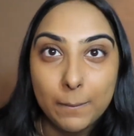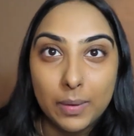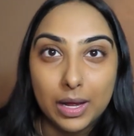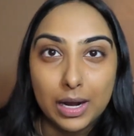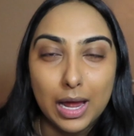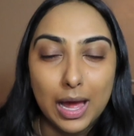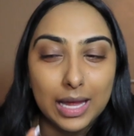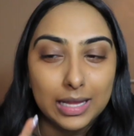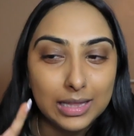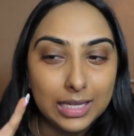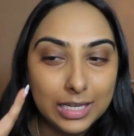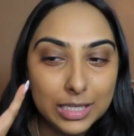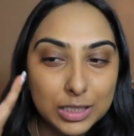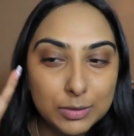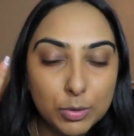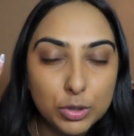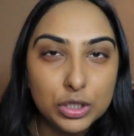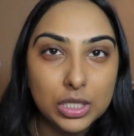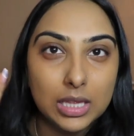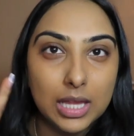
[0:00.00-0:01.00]
but I think
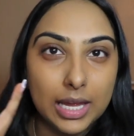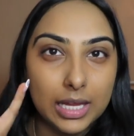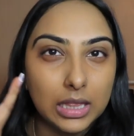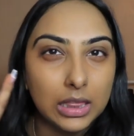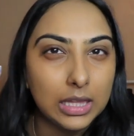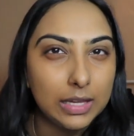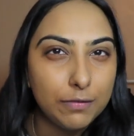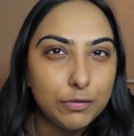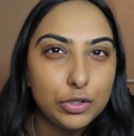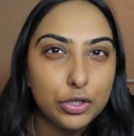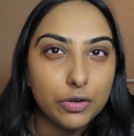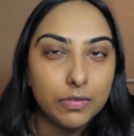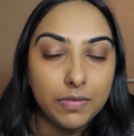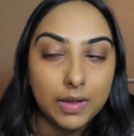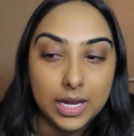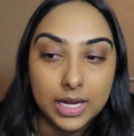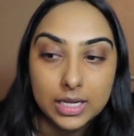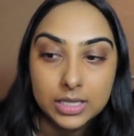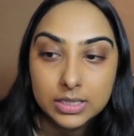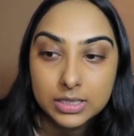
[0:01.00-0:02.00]
it's supposed to like lift your
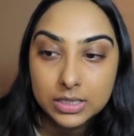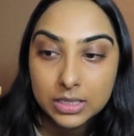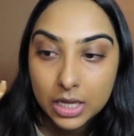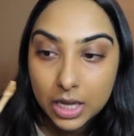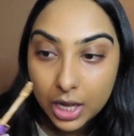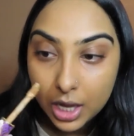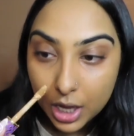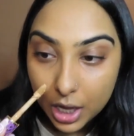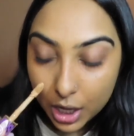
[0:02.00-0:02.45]
face